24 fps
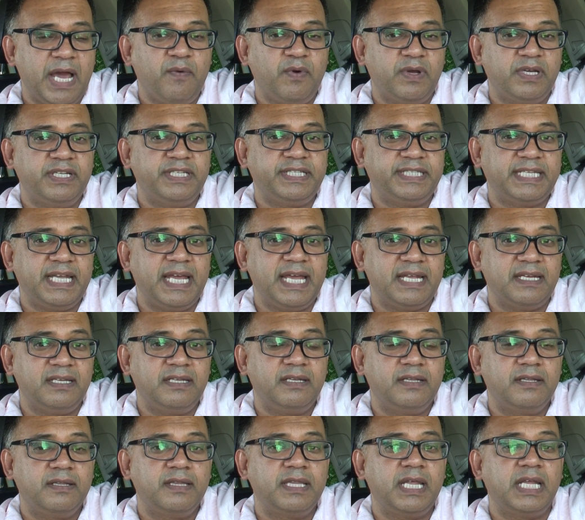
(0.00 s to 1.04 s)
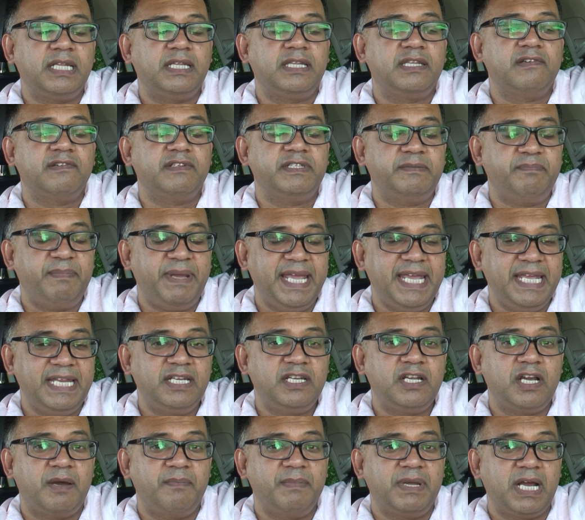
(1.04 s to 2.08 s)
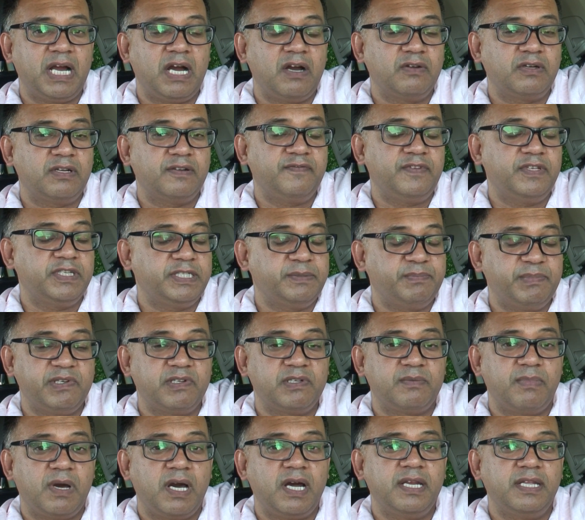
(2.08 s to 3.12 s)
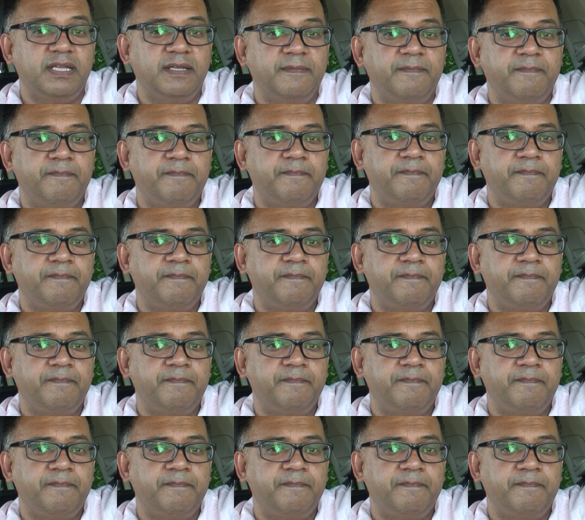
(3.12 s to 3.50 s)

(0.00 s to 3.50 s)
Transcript: understand that there is pain coming out of your spirit body.